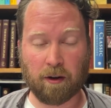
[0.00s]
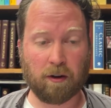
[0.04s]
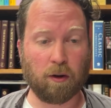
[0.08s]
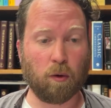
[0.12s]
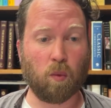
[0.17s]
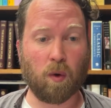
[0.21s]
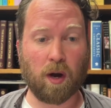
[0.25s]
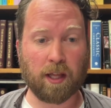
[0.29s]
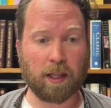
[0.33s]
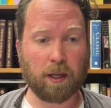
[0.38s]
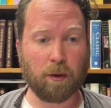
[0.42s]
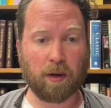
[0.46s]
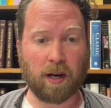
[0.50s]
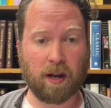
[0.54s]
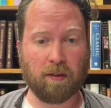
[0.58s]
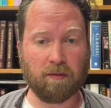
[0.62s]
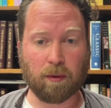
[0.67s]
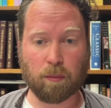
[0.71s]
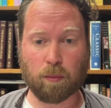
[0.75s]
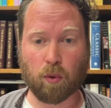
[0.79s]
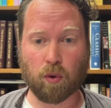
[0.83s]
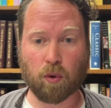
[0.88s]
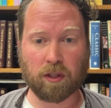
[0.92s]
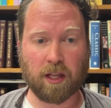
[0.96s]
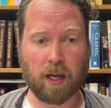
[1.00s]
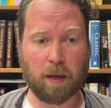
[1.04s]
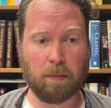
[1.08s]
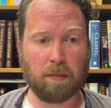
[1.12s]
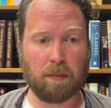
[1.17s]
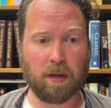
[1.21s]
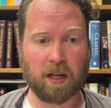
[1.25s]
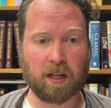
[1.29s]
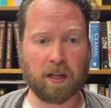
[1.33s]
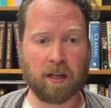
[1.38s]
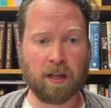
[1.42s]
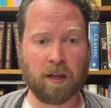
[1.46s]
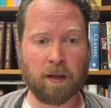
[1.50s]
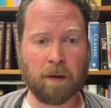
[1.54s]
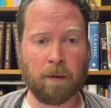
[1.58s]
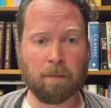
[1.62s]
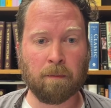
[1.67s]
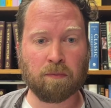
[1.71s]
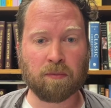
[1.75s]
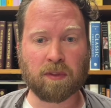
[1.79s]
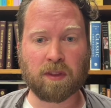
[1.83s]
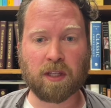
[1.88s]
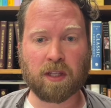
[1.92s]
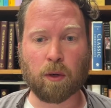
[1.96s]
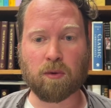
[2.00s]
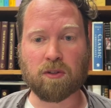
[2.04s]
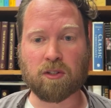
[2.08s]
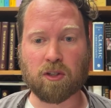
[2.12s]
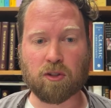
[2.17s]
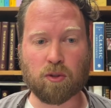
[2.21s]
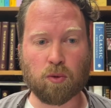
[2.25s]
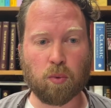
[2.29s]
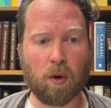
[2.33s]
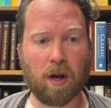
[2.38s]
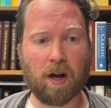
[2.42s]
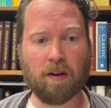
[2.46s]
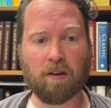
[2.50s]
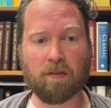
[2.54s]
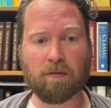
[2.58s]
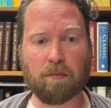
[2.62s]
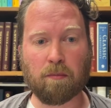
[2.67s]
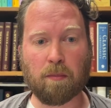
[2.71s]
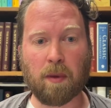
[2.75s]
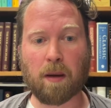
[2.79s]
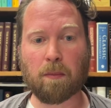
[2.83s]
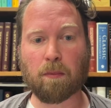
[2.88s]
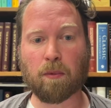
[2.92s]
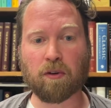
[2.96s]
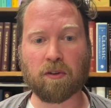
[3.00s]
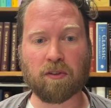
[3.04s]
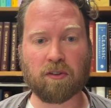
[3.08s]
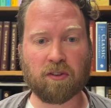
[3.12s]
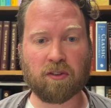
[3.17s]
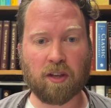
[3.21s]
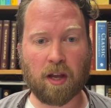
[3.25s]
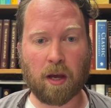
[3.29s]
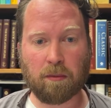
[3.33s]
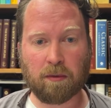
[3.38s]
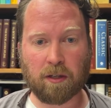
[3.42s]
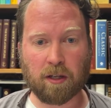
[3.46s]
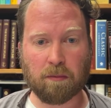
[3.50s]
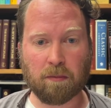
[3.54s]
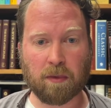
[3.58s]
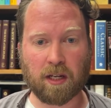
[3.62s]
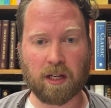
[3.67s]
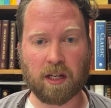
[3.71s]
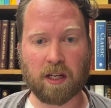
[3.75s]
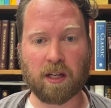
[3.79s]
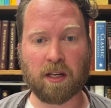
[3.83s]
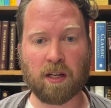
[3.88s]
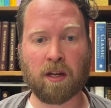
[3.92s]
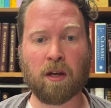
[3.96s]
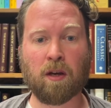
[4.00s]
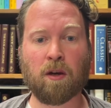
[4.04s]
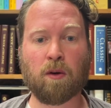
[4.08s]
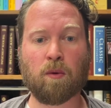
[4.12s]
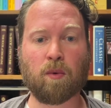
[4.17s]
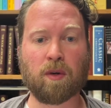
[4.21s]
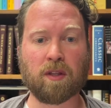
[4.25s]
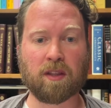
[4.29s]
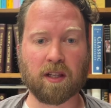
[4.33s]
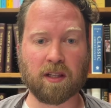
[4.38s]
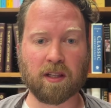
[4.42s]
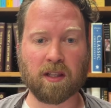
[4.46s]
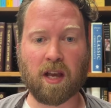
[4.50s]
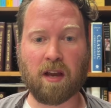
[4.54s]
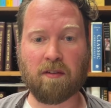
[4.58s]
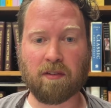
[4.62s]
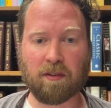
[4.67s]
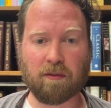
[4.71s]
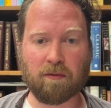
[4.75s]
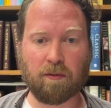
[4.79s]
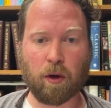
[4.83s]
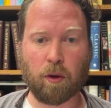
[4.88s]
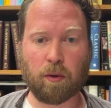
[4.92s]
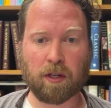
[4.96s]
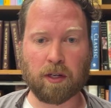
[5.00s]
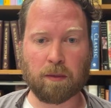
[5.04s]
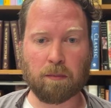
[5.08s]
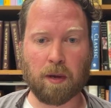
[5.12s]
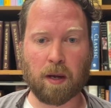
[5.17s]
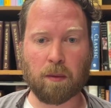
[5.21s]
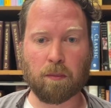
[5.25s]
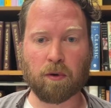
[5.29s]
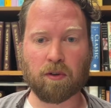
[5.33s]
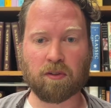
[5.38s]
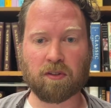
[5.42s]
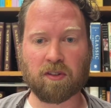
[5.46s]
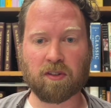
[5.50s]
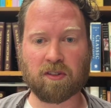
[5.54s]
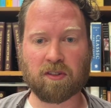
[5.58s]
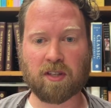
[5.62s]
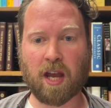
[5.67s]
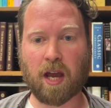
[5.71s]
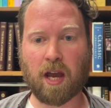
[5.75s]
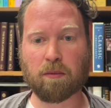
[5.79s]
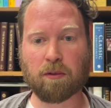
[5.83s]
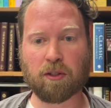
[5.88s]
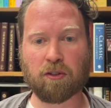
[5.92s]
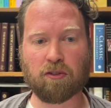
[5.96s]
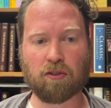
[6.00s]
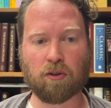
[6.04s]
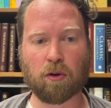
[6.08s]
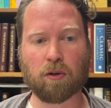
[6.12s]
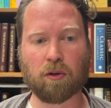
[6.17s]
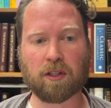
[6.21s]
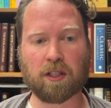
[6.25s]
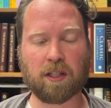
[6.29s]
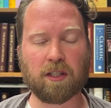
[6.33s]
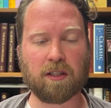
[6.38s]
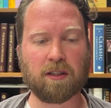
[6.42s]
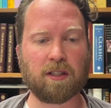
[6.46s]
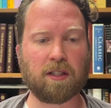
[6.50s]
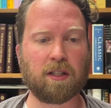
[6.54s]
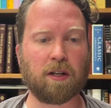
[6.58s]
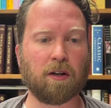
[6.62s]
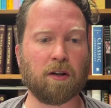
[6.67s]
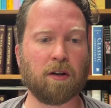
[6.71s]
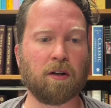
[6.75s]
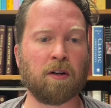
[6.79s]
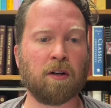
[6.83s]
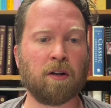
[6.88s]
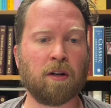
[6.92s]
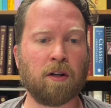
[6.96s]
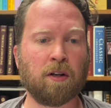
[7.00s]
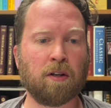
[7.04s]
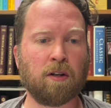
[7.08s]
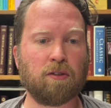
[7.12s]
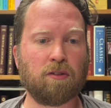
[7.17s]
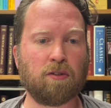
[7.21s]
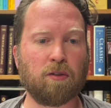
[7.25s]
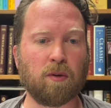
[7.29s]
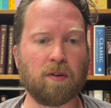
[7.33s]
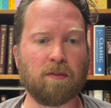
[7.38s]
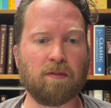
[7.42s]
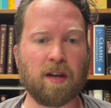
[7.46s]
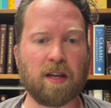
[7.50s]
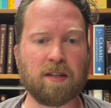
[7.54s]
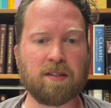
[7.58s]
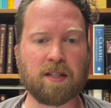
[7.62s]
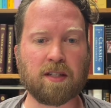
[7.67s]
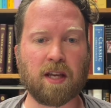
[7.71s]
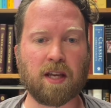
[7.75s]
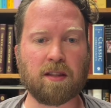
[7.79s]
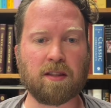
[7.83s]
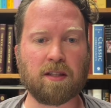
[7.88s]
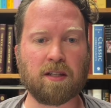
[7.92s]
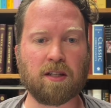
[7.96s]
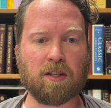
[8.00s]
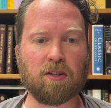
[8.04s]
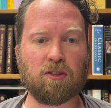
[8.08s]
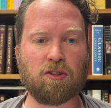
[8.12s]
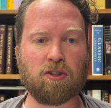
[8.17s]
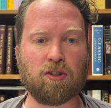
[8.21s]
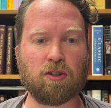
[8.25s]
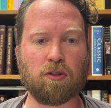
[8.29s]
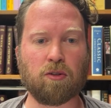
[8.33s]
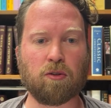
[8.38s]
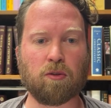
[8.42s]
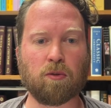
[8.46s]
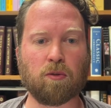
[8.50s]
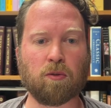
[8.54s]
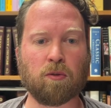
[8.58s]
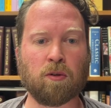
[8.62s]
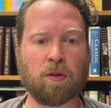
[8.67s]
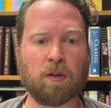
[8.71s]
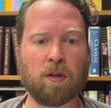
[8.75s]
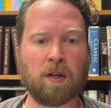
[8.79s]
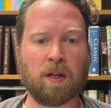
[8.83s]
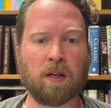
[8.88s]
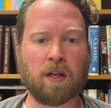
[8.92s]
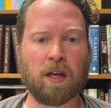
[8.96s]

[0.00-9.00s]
know why they would have a board that big. There was a 12-member subcommittee with 11 voting members established early in the year to investigate the issue